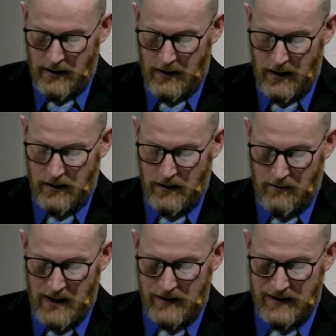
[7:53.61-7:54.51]
There are
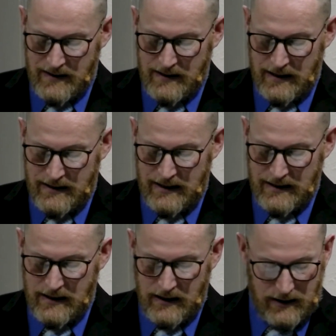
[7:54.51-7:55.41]
about
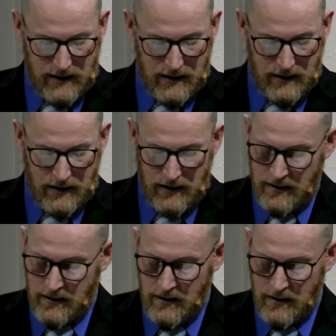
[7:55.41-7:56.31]

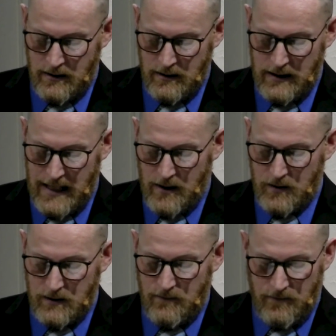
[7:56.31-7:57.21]

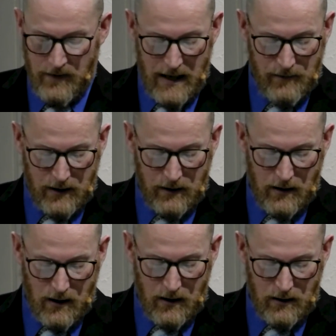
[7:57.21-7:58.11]
66,500
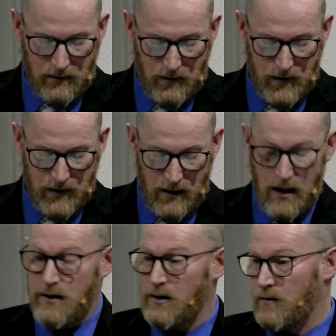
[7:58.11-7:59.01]
articles
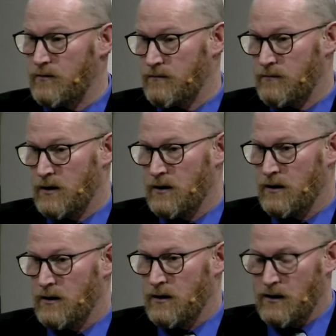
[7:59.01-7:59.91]
on the
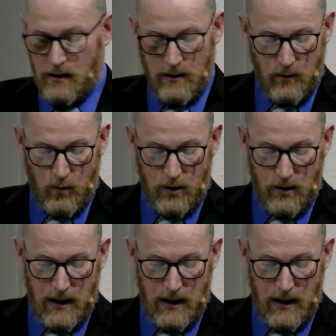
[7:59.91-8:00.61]
word